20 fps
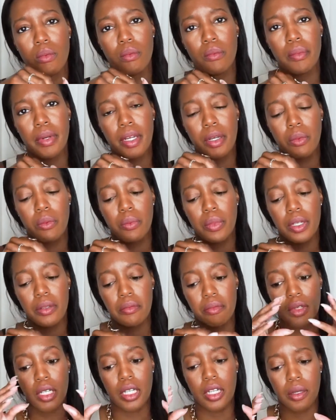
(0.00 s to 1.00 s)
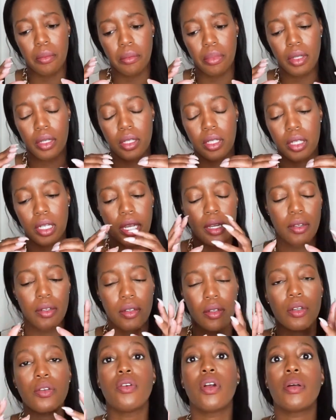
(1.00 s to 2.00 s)
complex.
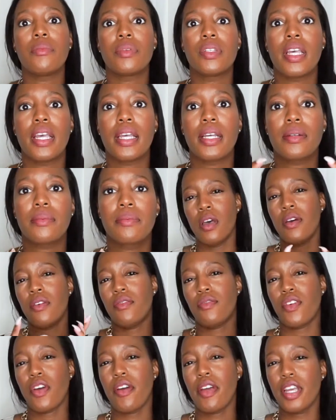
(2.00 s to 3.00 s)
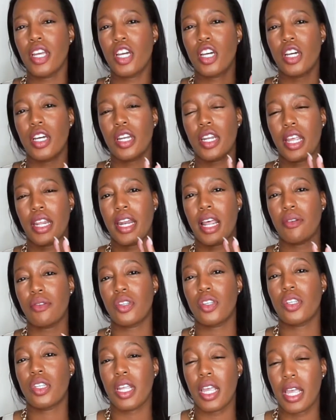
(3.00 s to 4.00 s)
You know what I'm saying? Very good and
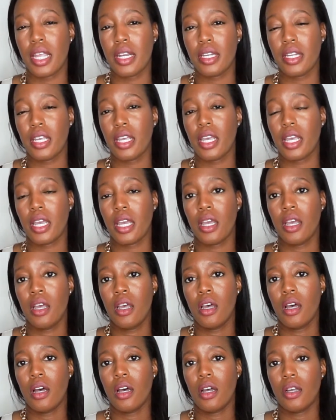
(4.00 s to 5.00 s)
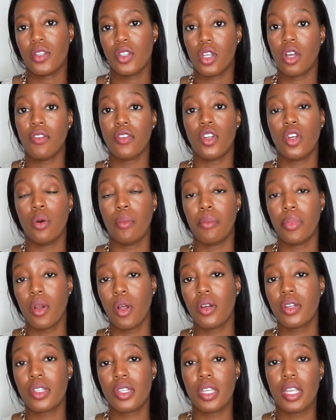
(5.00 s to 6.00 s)
outstanding Sauvignon
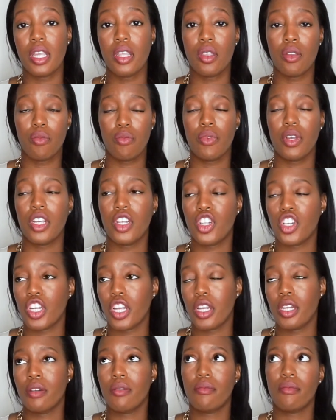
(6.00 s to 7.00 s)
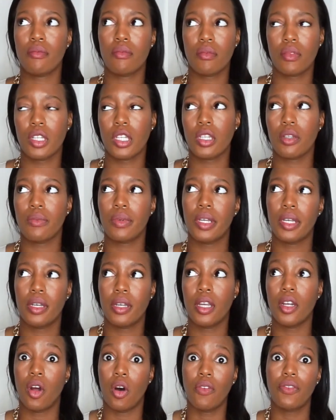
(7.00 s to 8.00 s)
Blancs in the region,
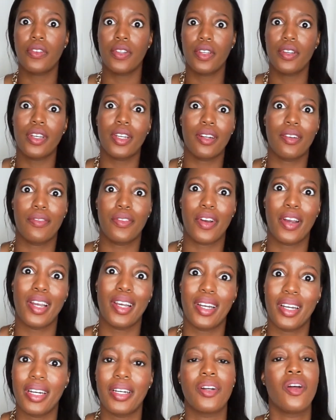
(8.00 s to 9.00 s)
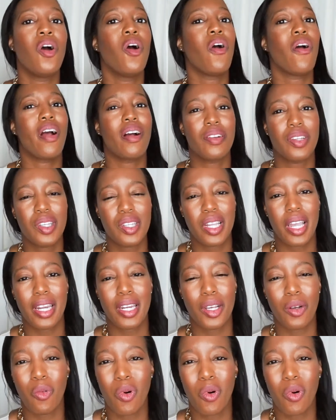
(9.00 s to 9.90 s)
and hopefully you get a very good or outstanding